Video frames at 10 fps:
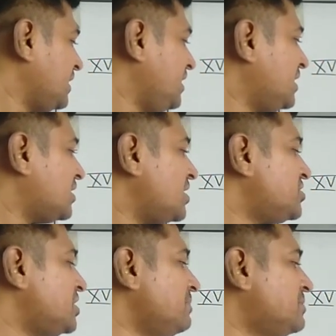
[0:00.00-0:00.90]
He
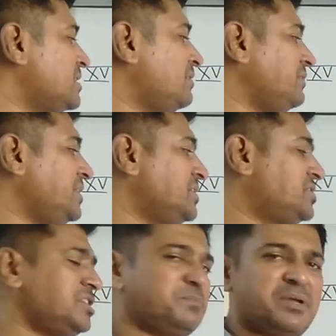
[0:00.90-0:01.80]
crushed himself in
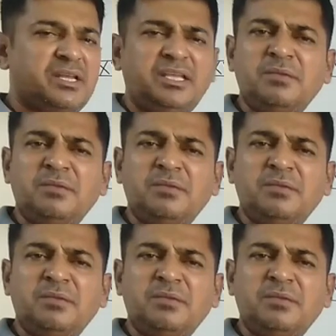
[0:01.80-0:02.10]
his despair.